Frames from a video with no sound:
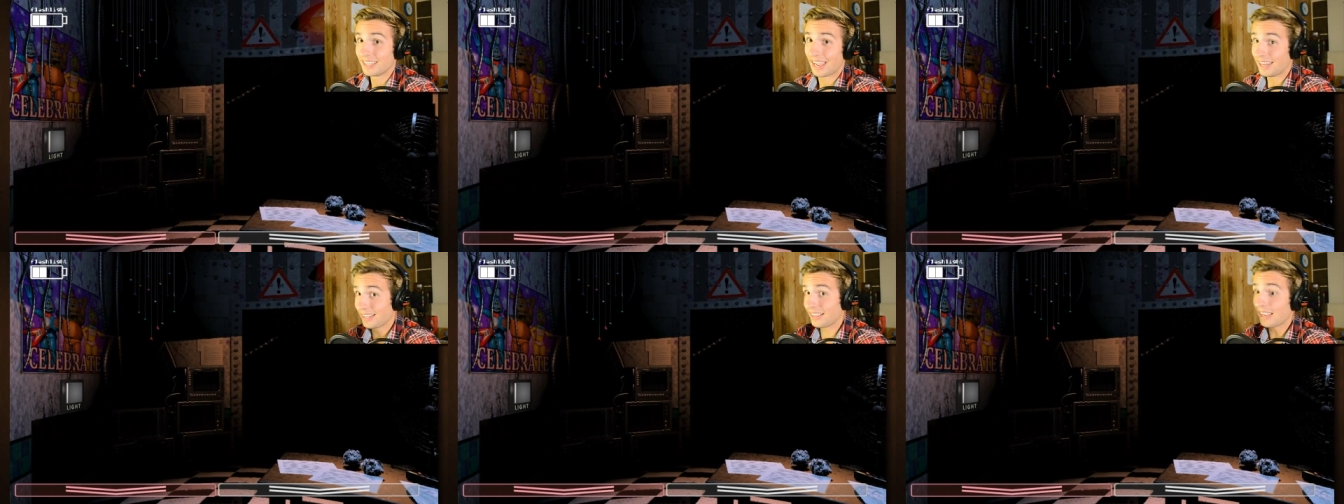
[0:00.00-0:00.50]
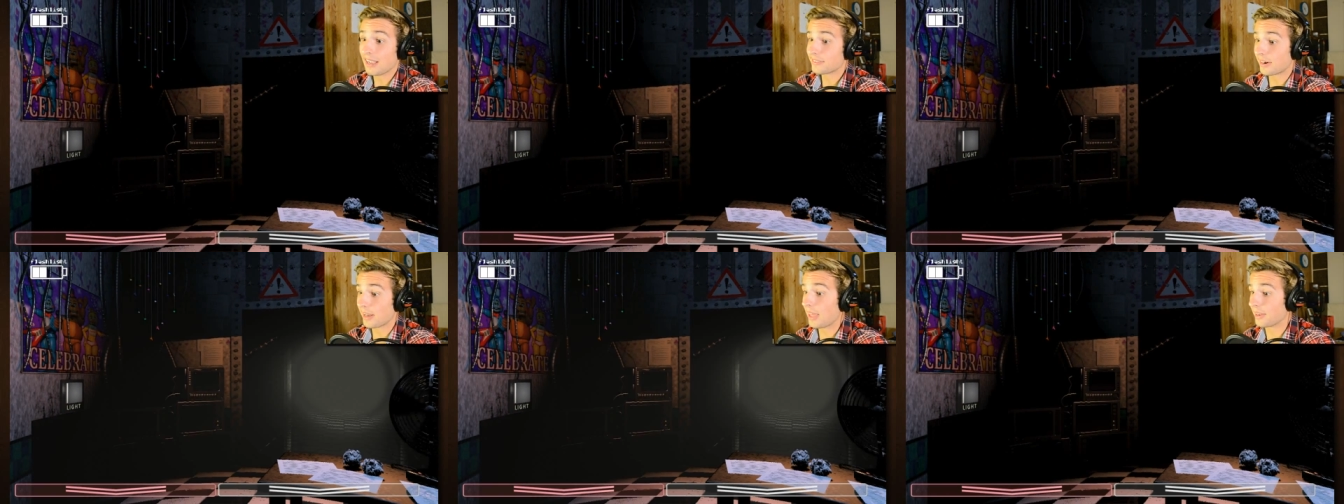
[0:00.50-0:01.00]
And the good guys
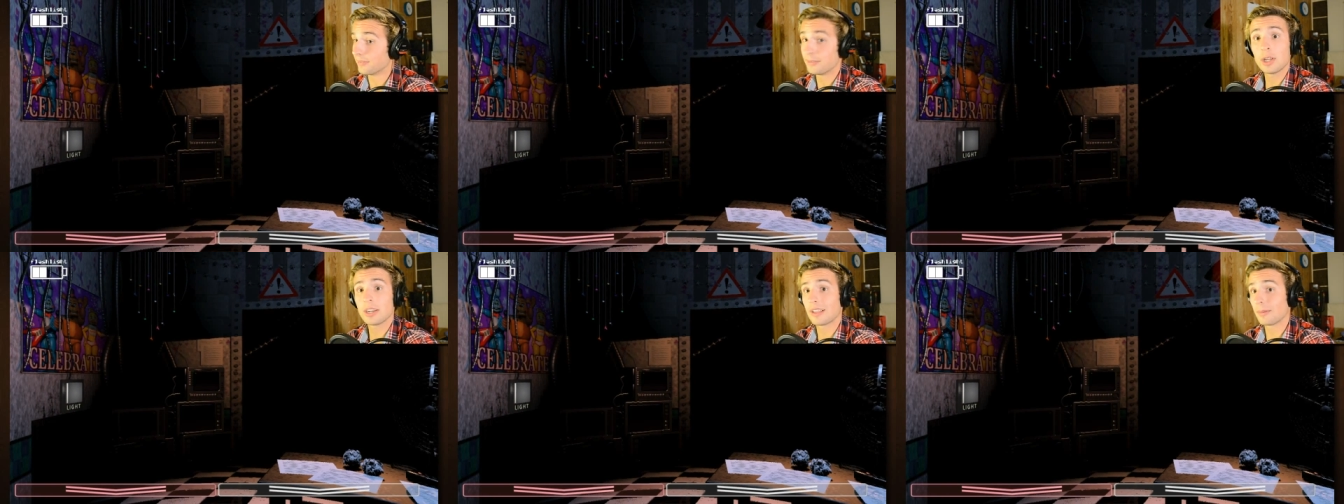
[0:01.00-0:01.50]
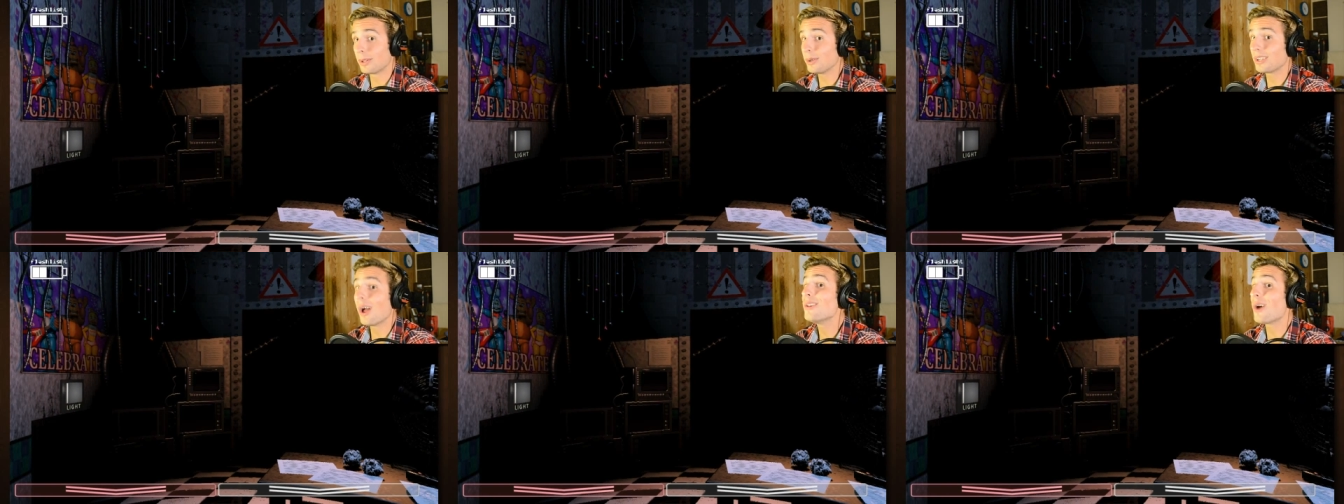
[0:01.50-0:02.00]
aren't either. You gonna tell
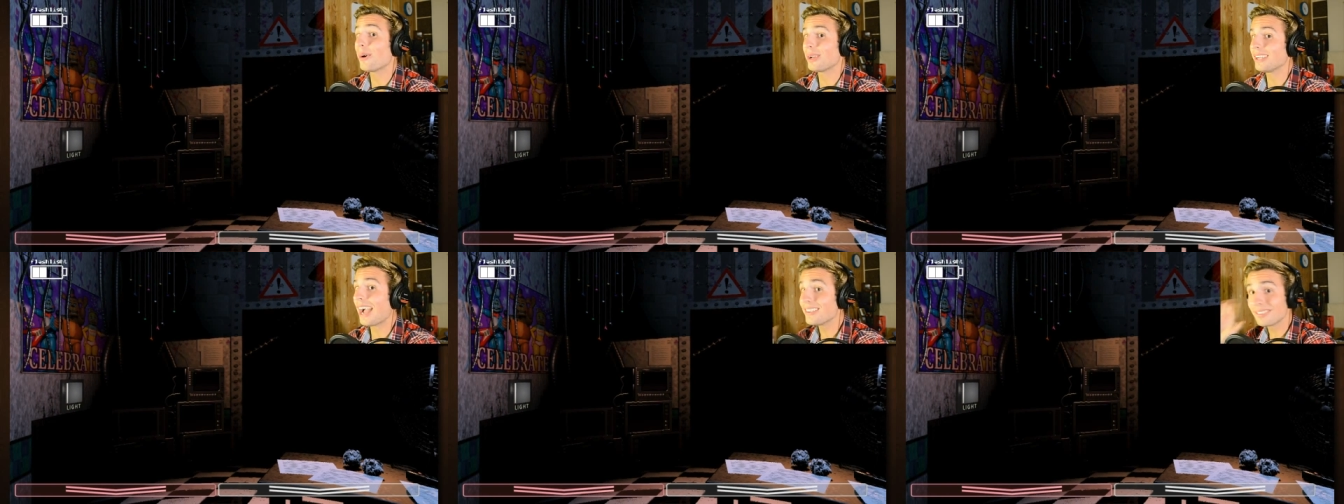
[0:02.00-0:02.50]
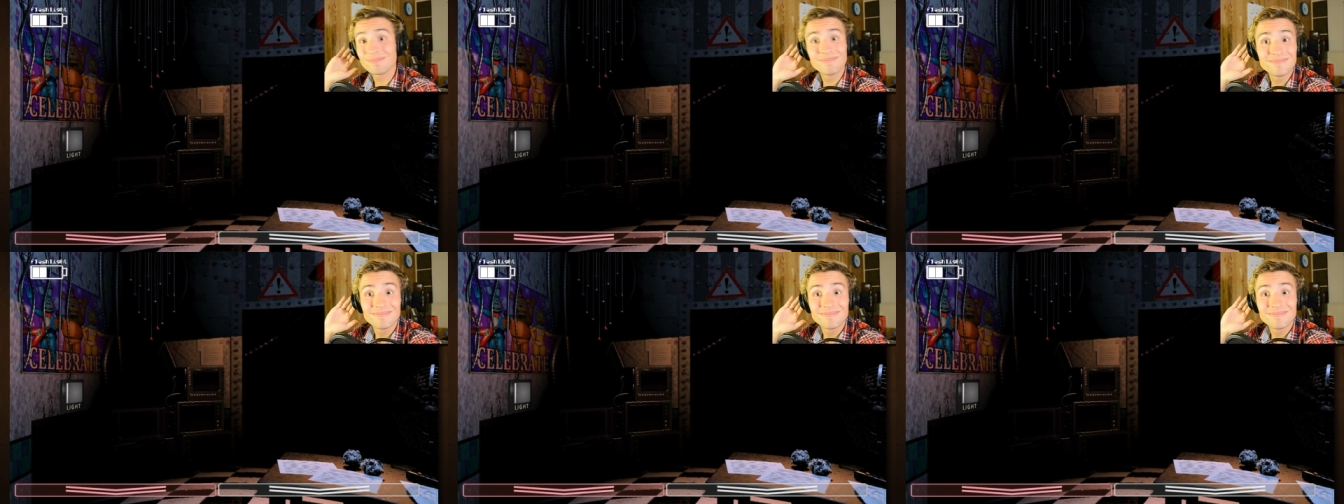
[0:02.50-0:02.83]
them no good guys?